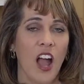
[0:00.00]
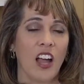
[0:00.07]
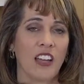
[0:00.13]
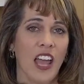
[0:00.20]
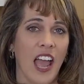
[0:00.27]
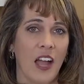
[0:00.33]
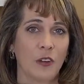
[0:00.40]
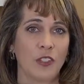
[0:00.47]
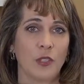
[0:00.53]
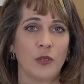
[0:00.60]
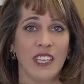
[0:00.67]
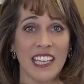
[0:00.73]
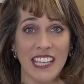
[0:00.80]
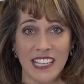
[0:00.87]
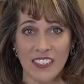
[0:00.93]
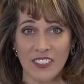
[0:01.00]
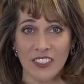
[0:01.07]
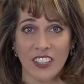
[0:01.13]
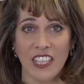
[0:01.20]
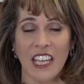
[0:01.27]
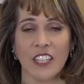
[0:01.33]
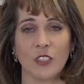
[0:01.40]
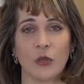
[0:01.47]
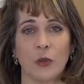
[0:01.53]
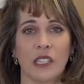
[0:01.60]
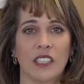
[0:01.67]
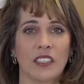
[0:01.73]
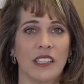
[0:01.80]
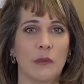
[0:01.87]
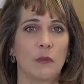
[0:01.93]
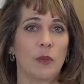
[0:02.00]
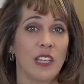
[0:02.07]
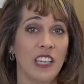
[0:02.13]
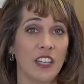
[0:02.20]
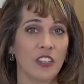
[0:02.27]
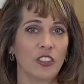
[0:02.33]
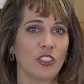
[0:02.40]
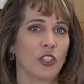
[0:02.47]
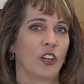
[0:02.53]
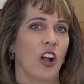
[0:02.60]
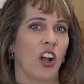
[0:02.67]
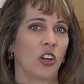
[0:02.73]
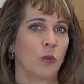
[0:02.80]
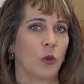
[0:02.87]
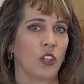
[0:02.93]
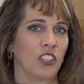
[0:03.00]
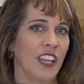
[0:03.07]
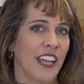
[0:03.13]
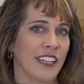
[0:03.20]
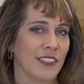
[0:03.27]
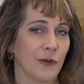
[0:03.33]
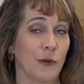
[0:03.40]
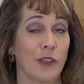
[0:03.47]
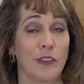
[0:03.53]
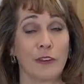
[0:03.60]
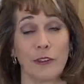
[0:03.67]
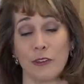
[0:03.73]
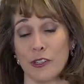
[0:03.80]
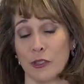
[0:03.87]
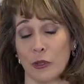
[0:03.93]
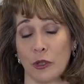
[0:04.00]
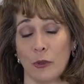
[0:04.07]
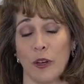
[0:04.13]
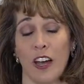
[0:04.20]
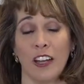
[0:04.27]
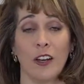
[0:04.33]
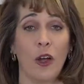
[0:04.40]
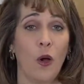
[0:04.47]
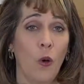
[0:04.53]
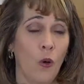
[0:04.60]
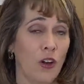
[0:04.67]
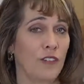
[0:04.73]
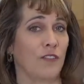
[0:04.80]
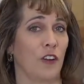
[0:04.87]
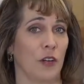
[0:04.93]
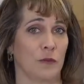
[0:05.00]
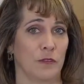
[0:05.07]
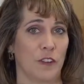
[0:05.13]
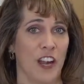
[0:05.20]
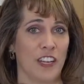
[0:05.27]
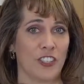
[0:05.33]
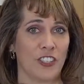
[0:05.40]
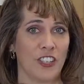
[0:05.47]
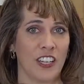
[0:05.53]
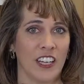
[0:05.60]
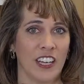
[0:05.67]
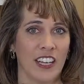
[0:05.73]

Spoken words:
on how to easily and quickly peel your hard-boiled eggs, whether they're store-bought or farm fresh.